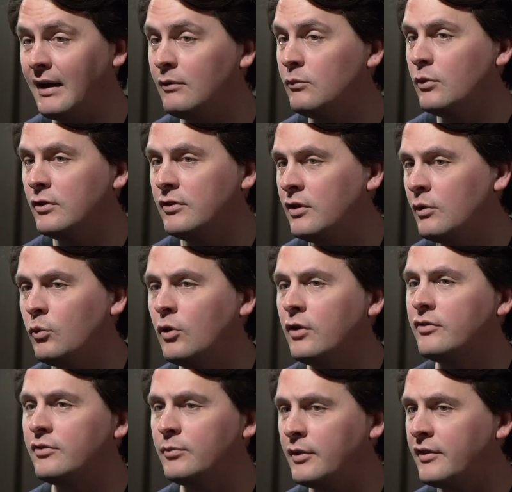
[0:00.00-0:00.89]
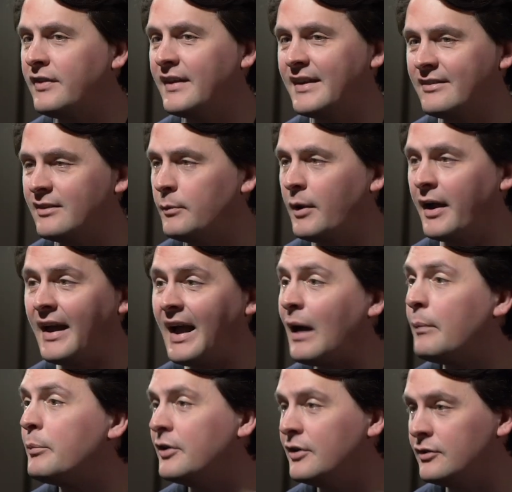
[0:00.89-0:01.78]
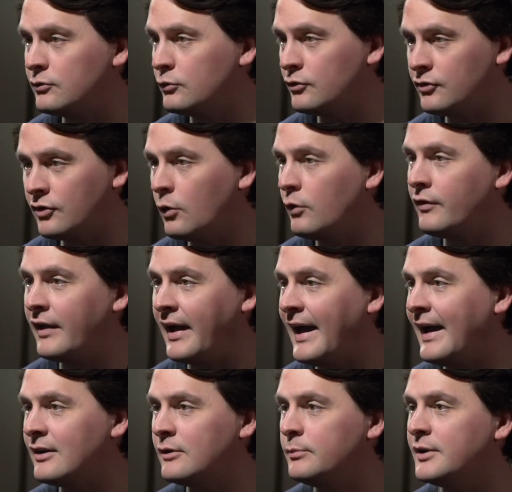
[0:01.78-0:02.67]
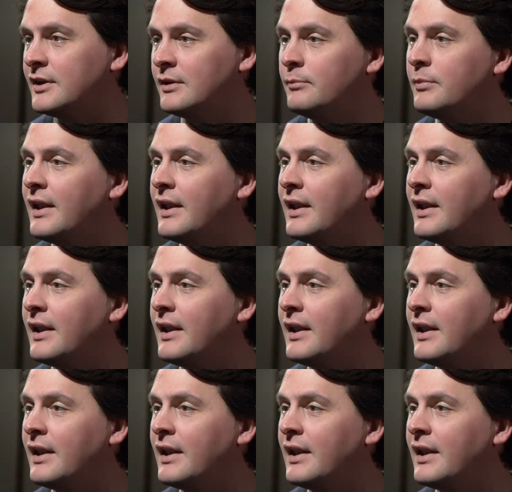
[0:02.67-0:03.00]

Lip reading: what are some of the things that might happen as a result of that act being in